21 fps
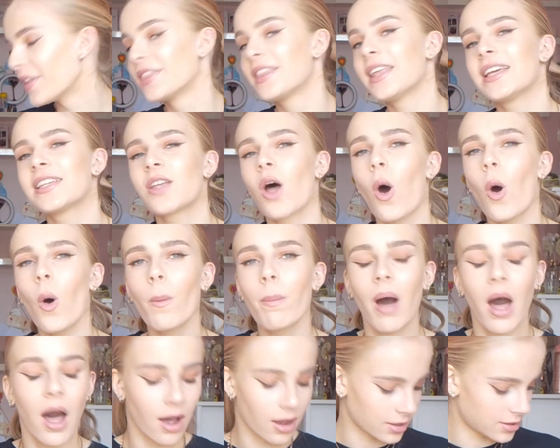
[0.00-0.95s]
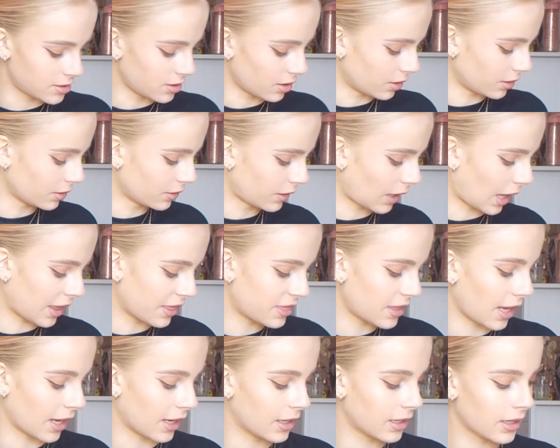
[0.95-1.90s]
this whole parcel, I
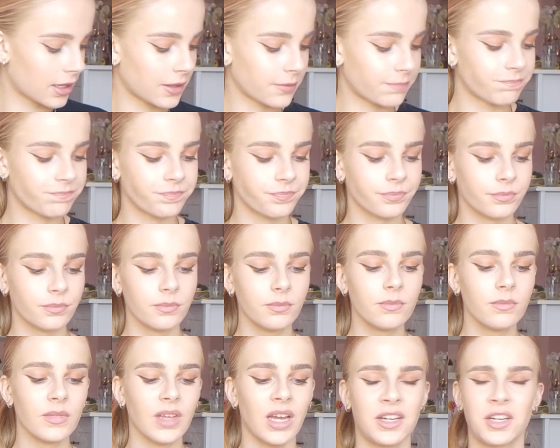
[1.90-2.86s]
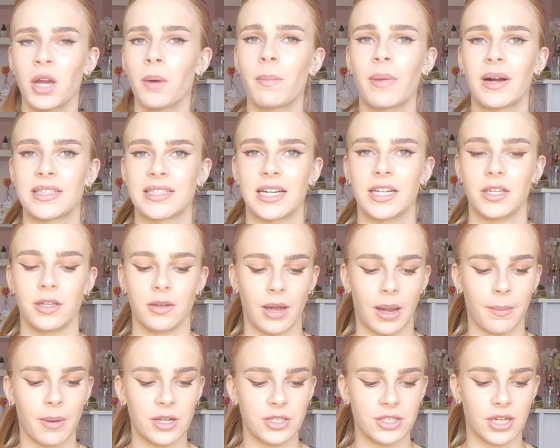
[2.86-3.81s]
think, I don't mind telling you
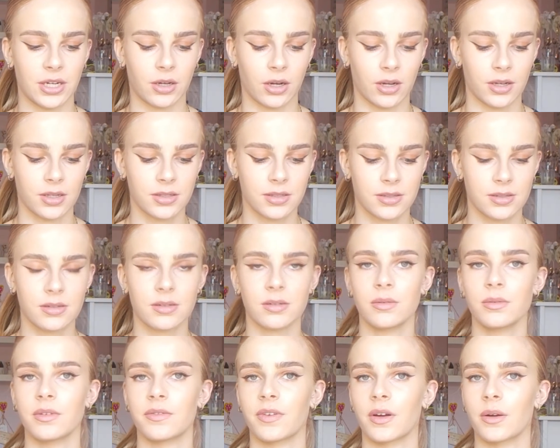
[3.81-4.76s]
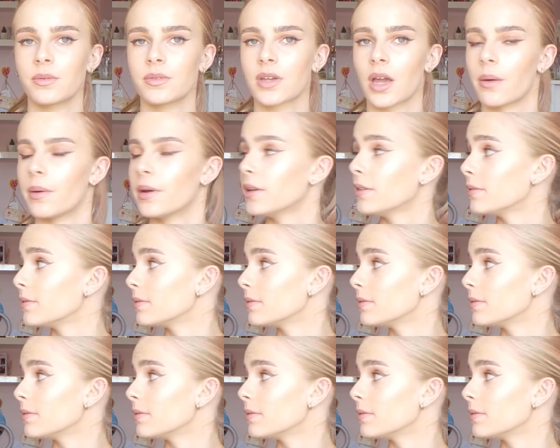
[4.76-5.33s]
how much it cost. Oh, the phone's going.